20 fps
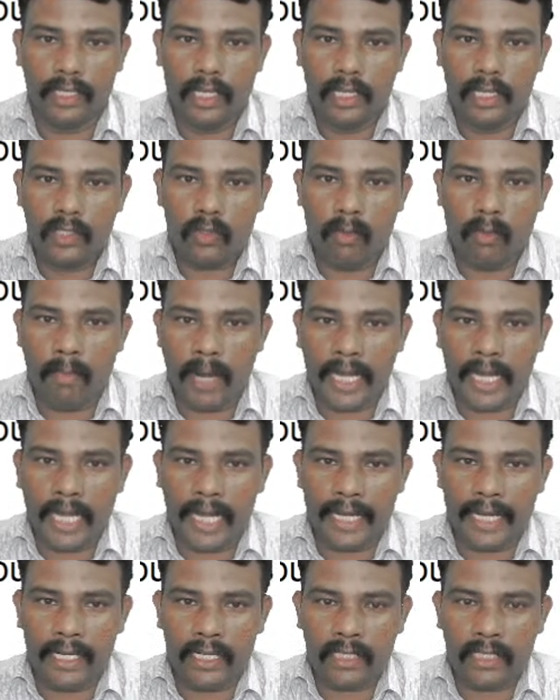So money
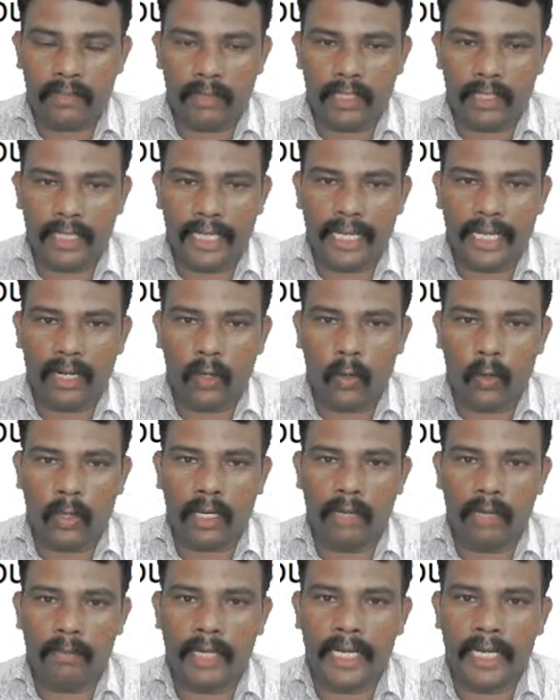lenders were there,
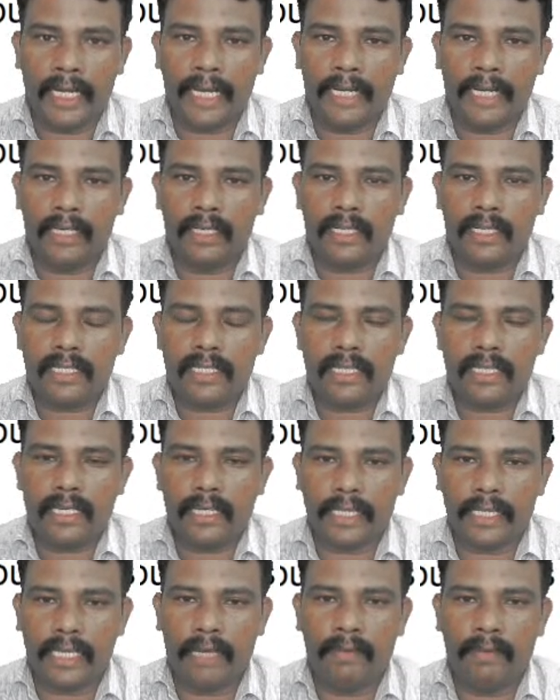local money lenders
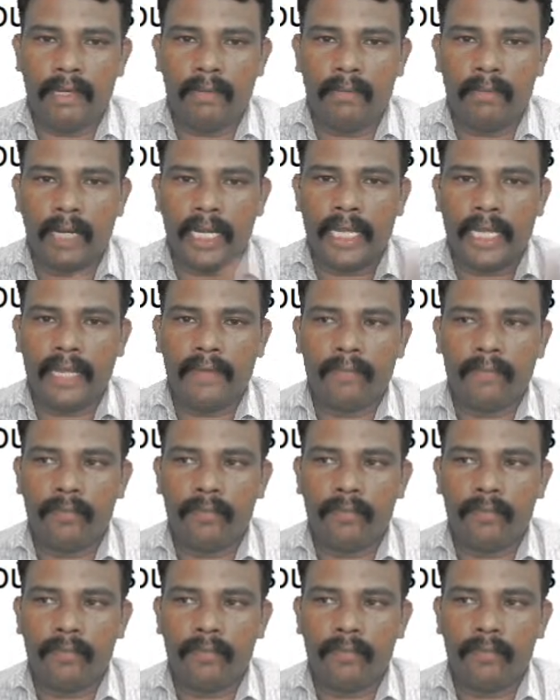giving money